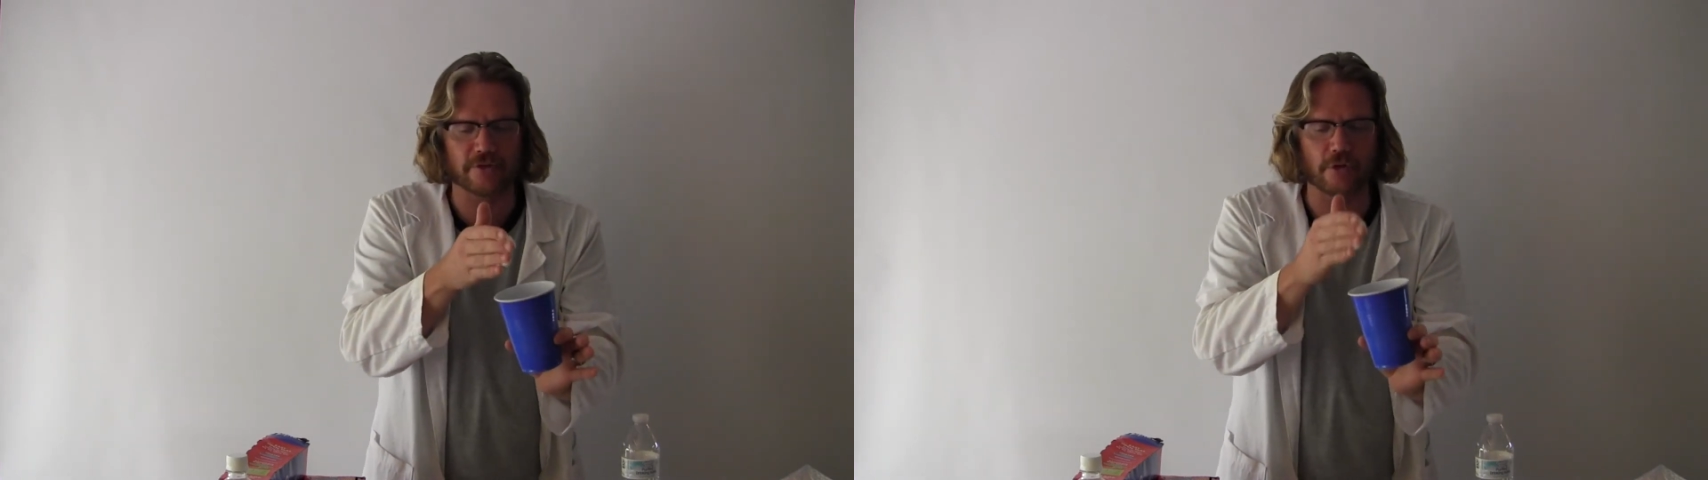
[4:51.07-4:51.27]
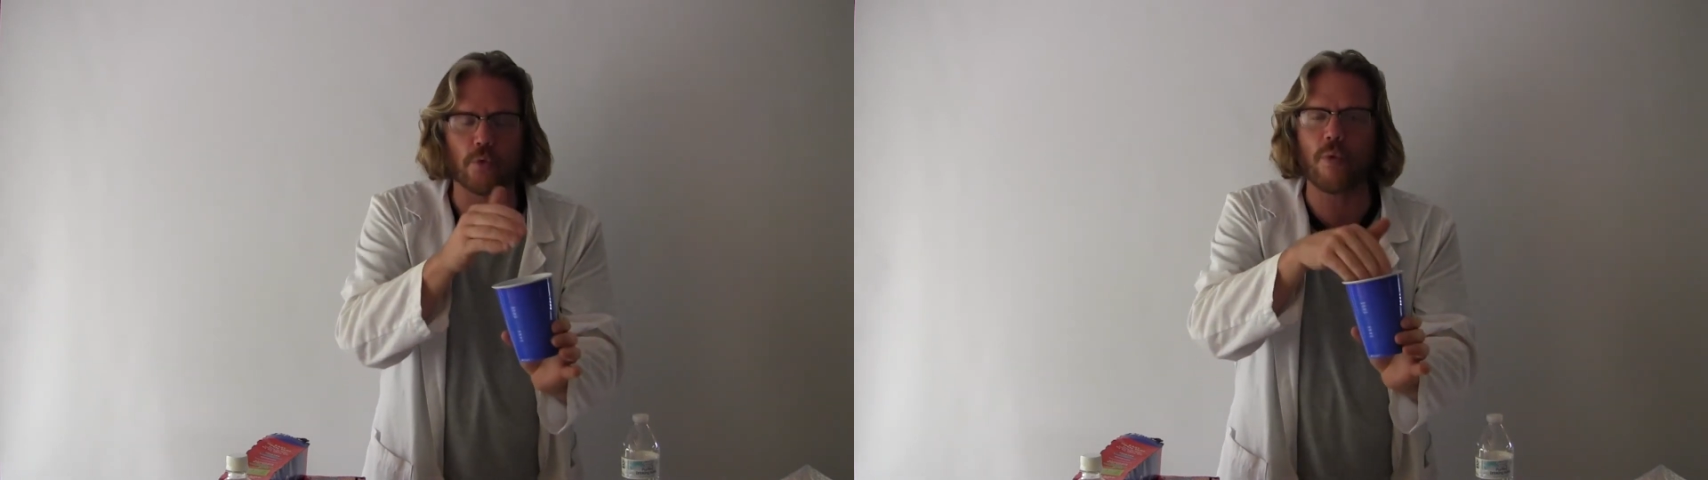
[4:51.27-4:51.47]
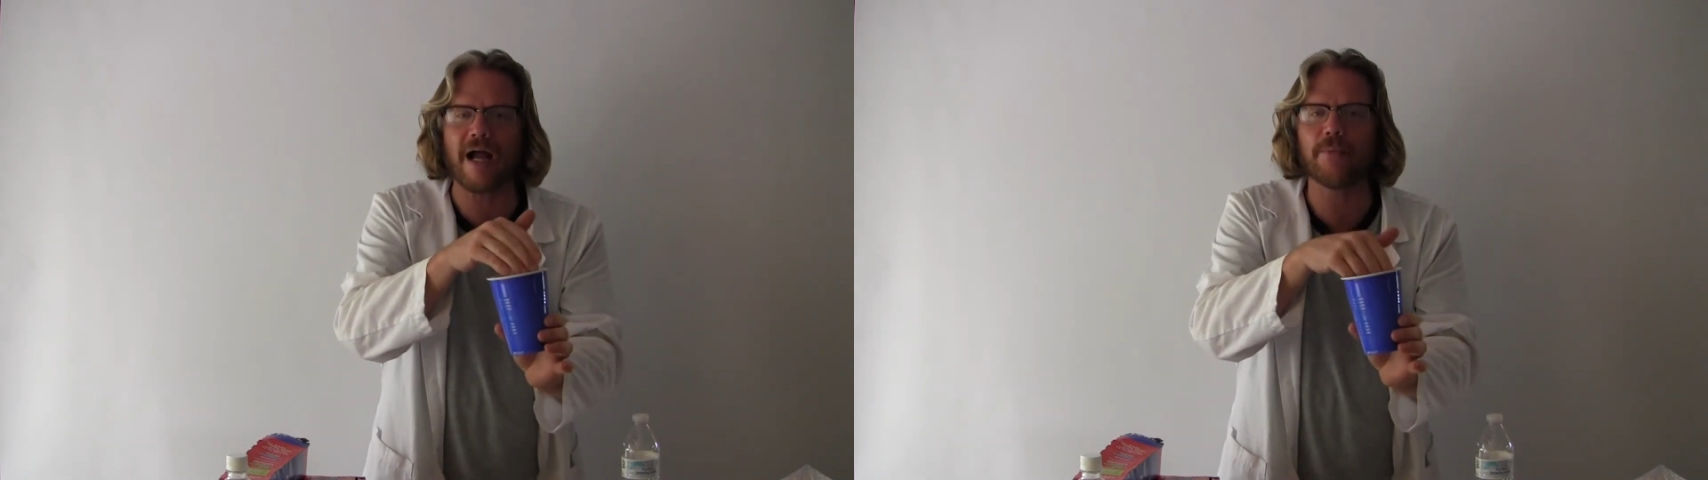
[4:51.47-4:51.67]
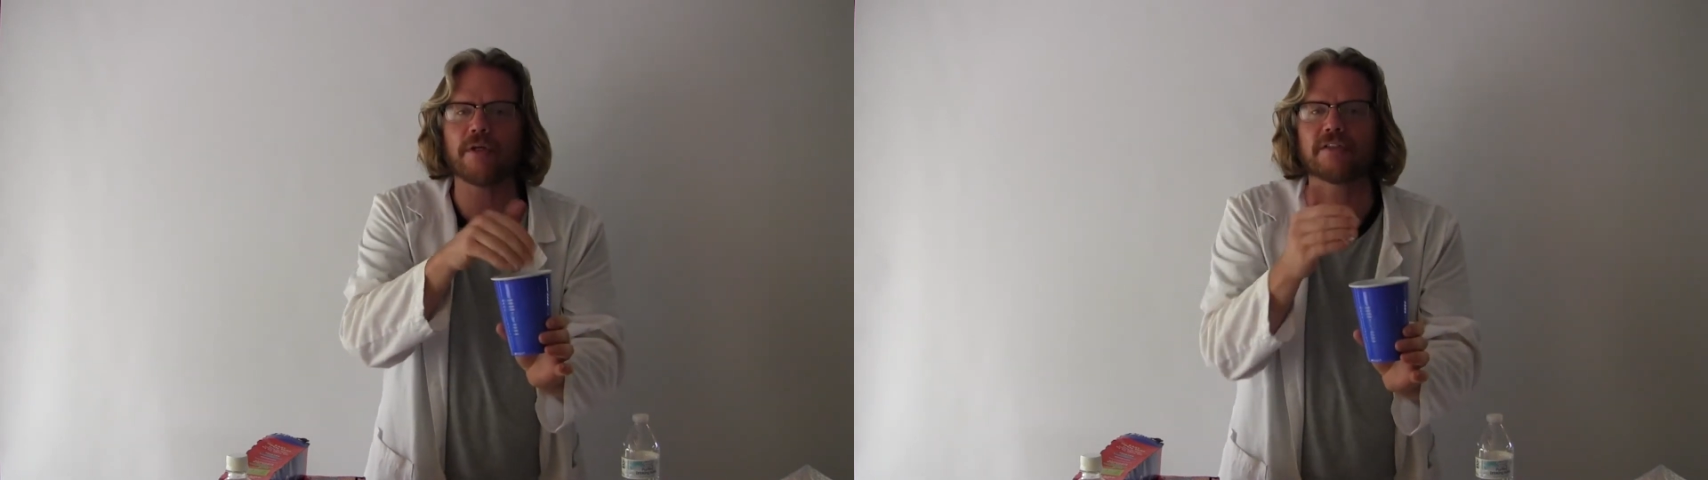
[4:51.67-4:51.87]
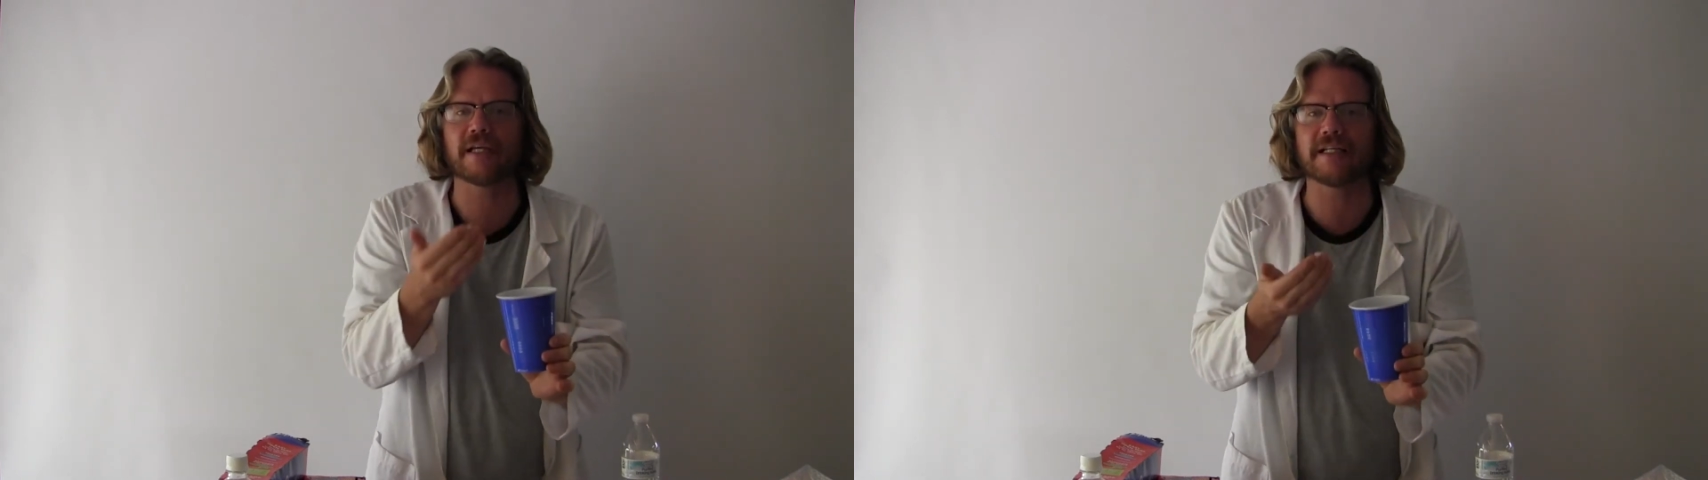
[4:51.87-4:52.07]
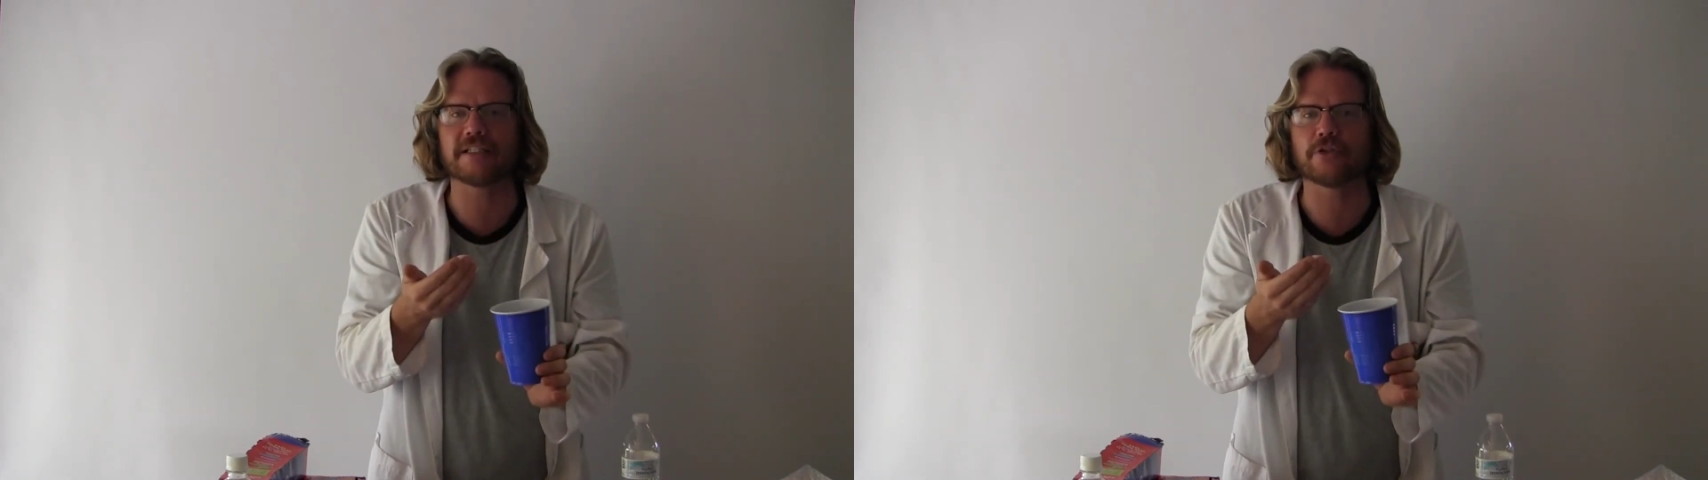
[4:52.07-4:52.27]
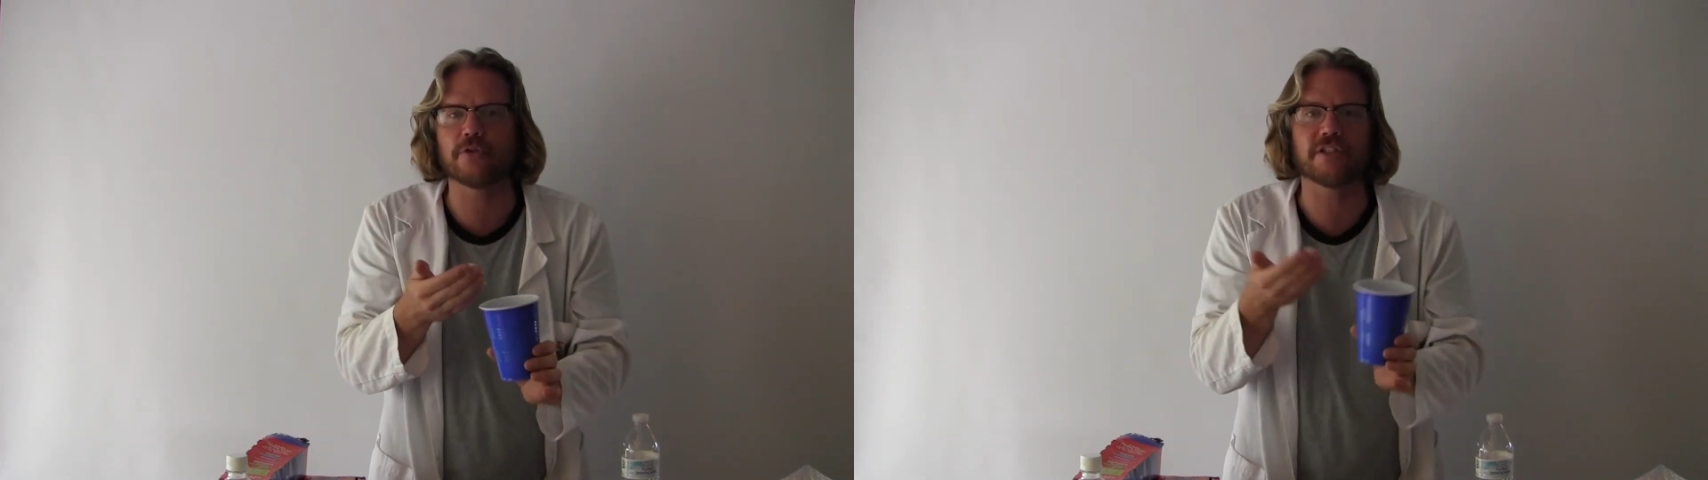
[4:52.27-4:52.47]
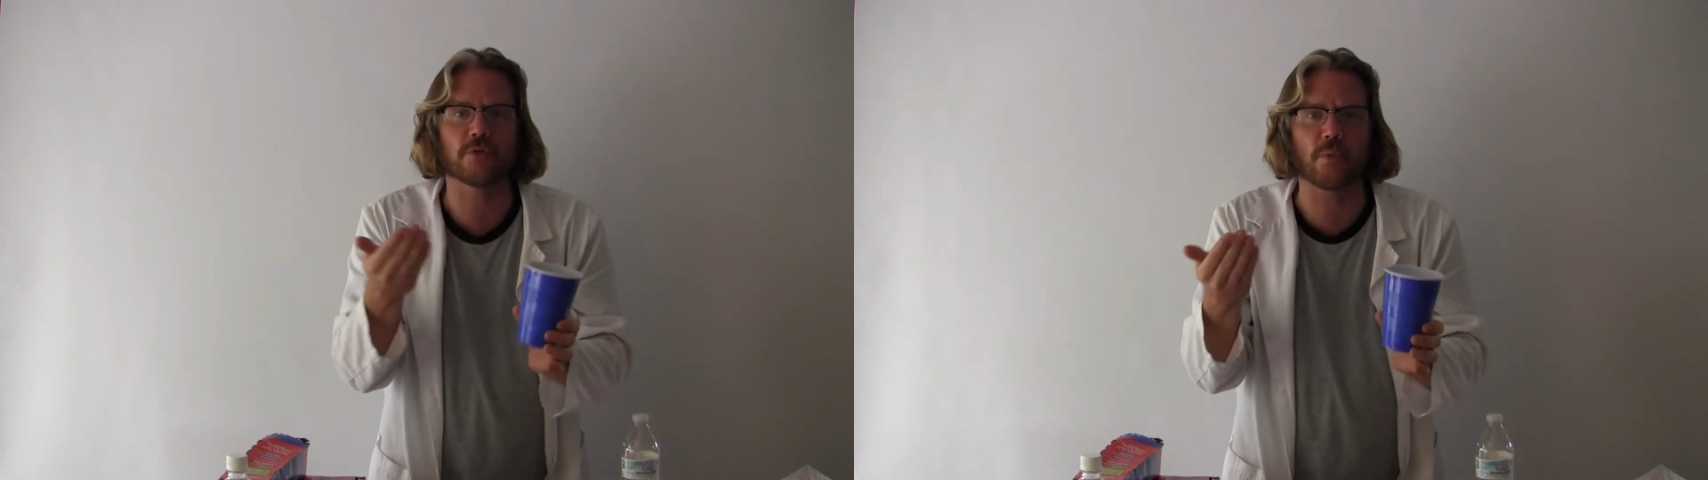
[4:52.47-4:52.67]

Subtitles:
so why would a scientist use this?